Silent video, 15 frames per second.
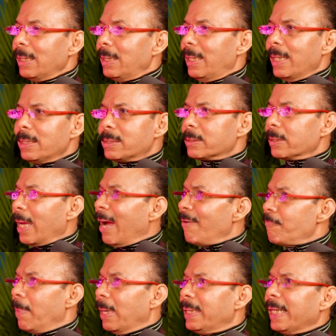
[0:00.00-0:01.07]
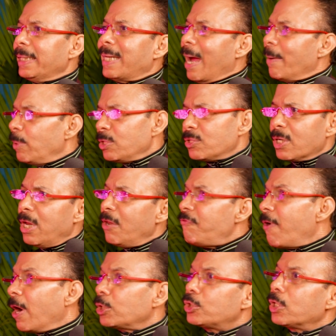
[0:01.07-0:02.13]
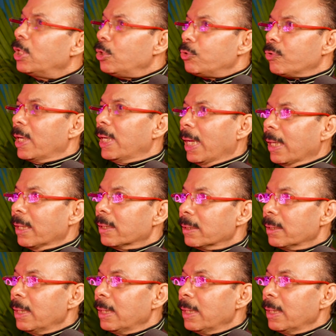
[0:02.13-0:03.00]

I said let's have multi-dimensional functional training.